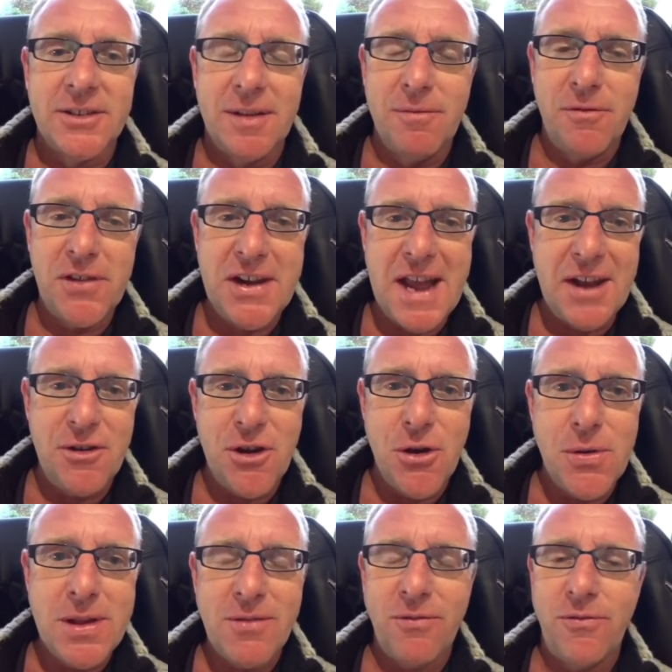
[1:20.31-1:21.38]
And Fernando
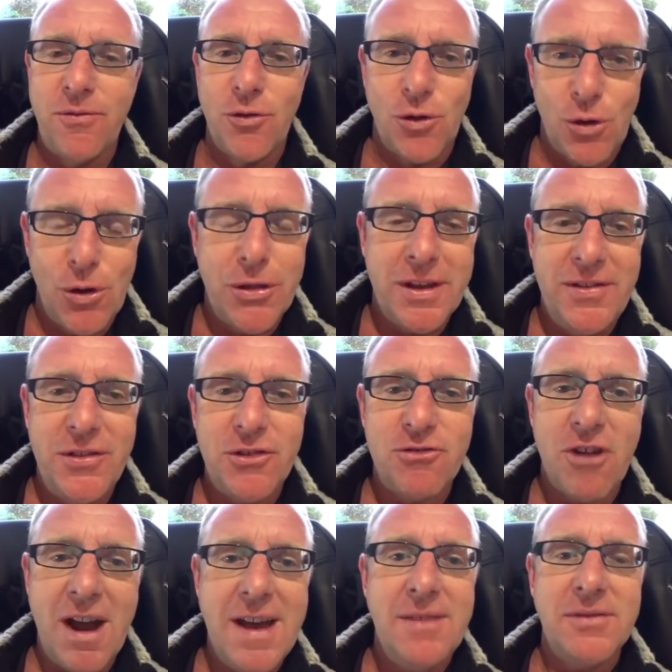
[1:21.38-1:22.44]
is fourth in the
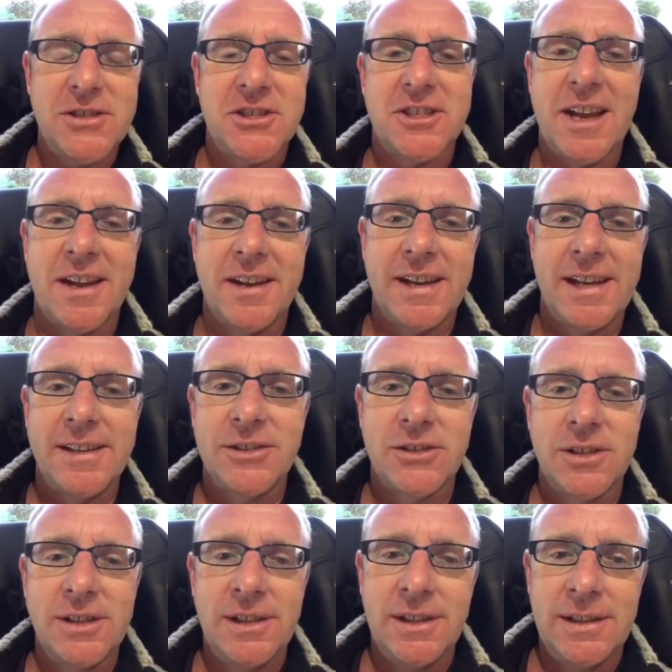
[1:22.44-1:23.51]
driver's standings.
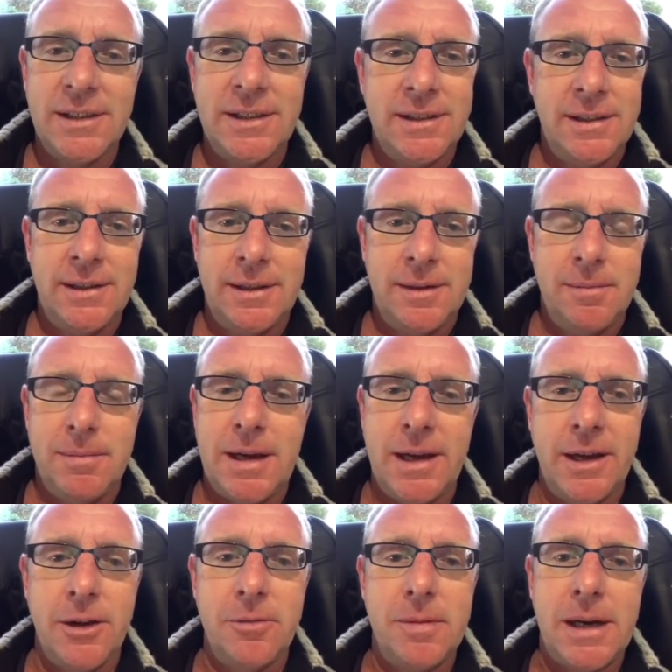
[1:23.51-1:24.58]
My
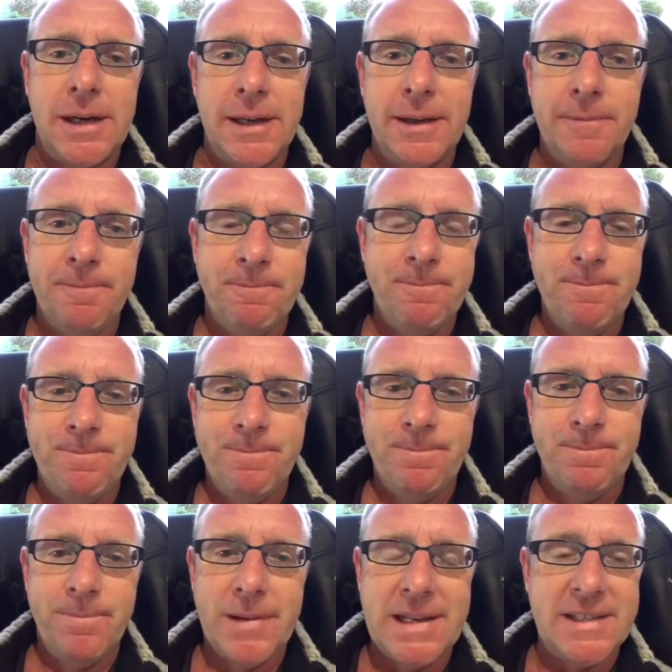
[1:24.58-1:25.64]
oh my.
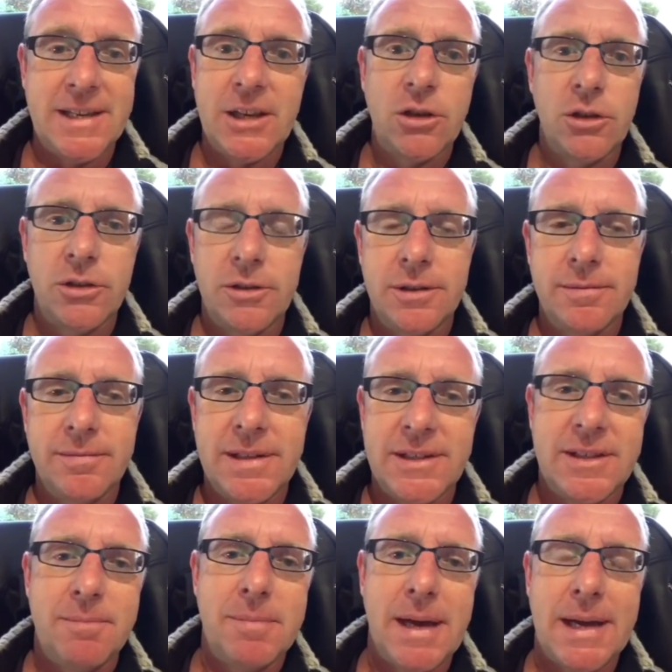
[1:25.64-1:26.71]
Is it good? Is
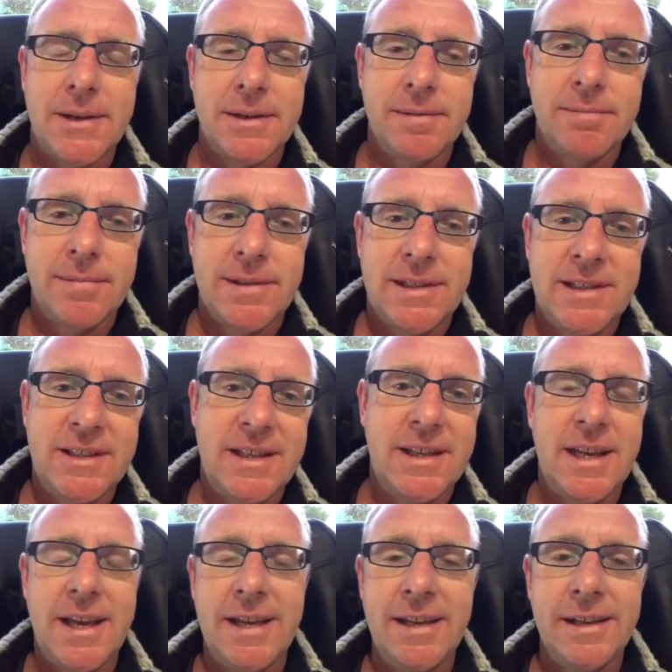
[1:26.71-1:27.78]
it bad? Is it
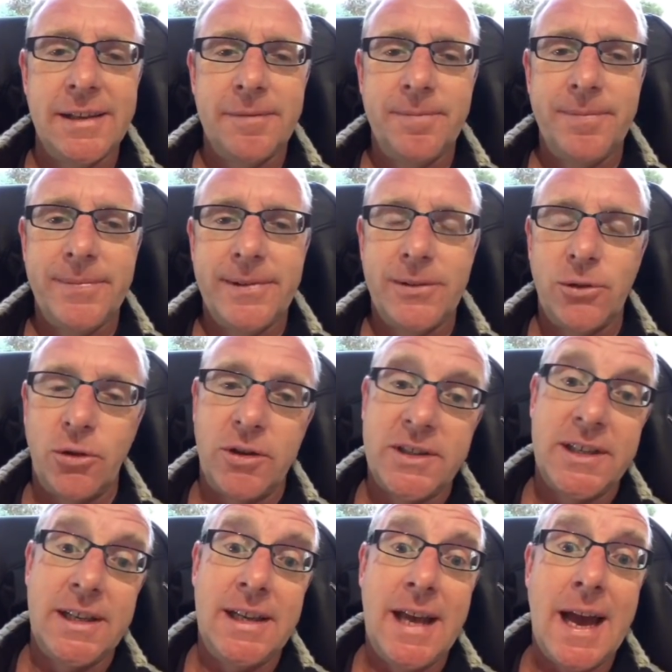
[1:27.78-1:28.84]
yin or is
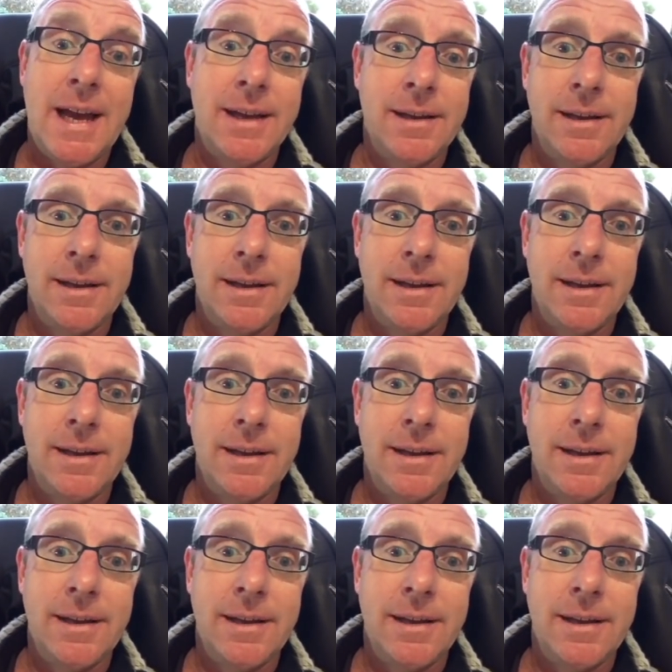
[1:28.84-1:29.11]
it yang?